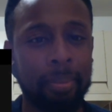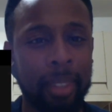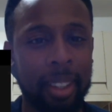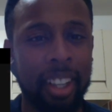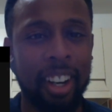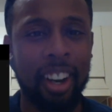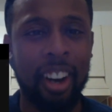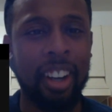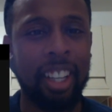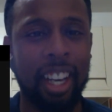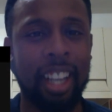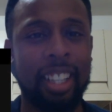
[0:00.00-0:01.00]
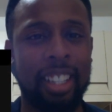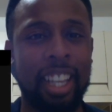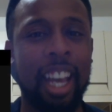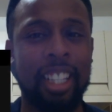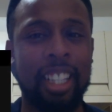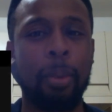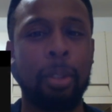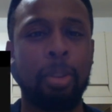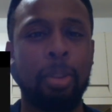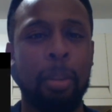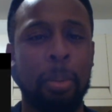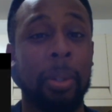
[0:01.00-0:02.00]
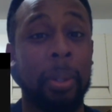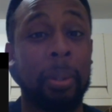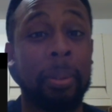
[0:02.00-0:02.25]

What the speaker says: Oh, yes. That shit was pretty brutal.